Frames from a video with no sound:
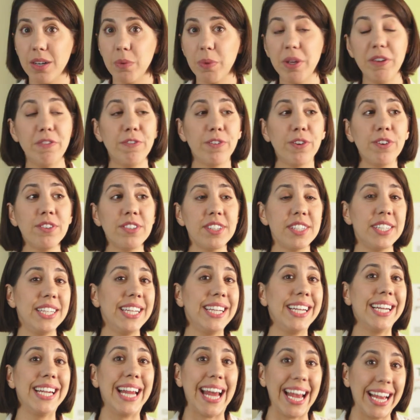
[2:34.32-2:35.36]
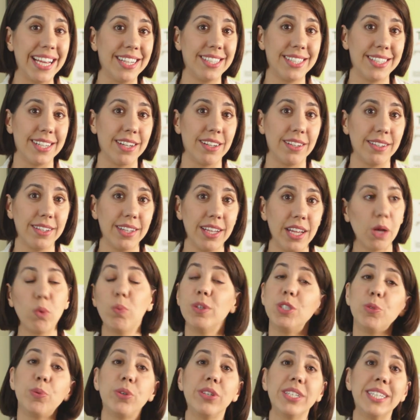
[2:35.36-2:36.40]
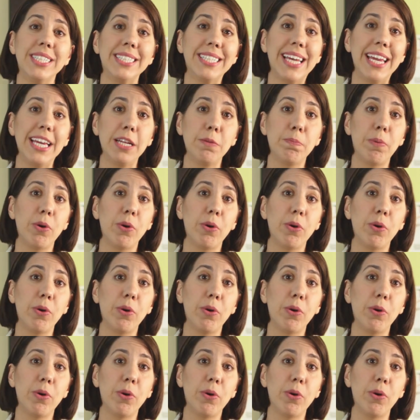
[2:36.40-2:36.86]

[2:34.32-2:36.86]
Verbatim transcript: We first need an egg cell, which will contain